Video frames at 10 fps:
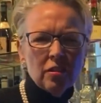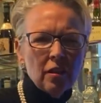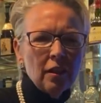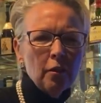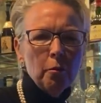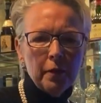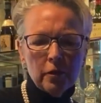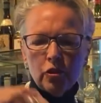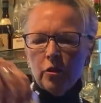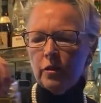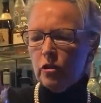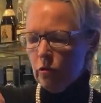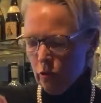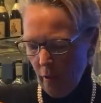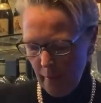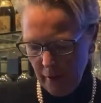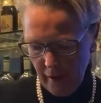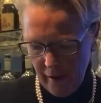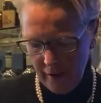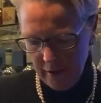a little bit of cherry juice. So I'm going
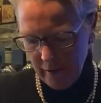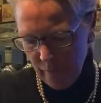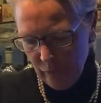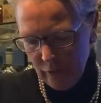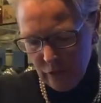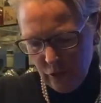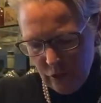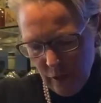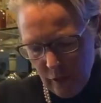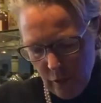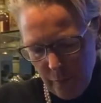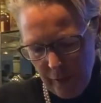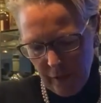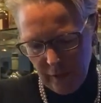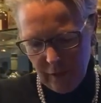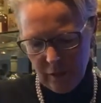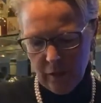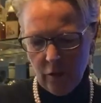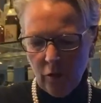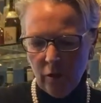to add just a little bit, like a
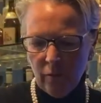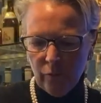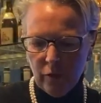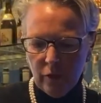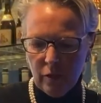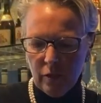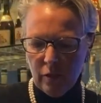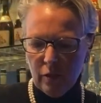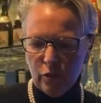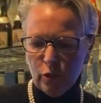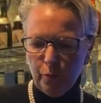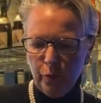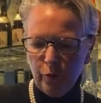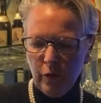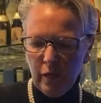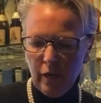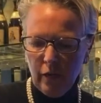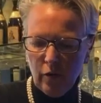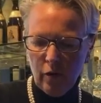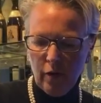little spoon
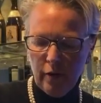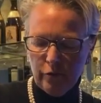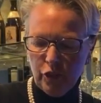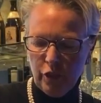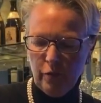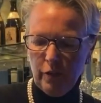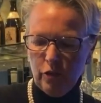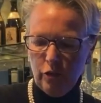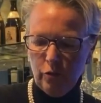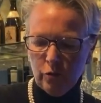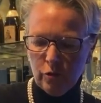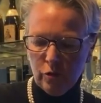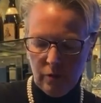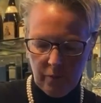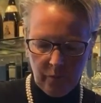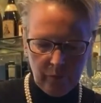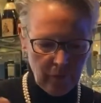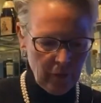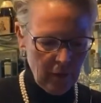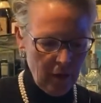here of cherry juice.
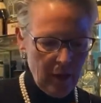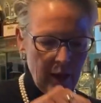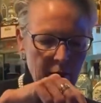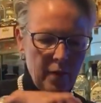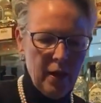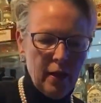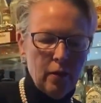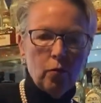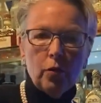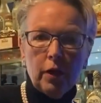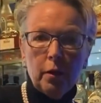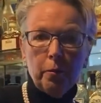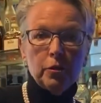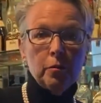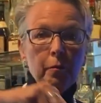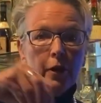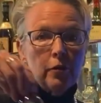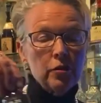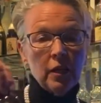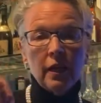And then we're going to put some
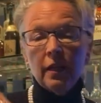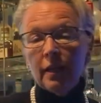bitters in it.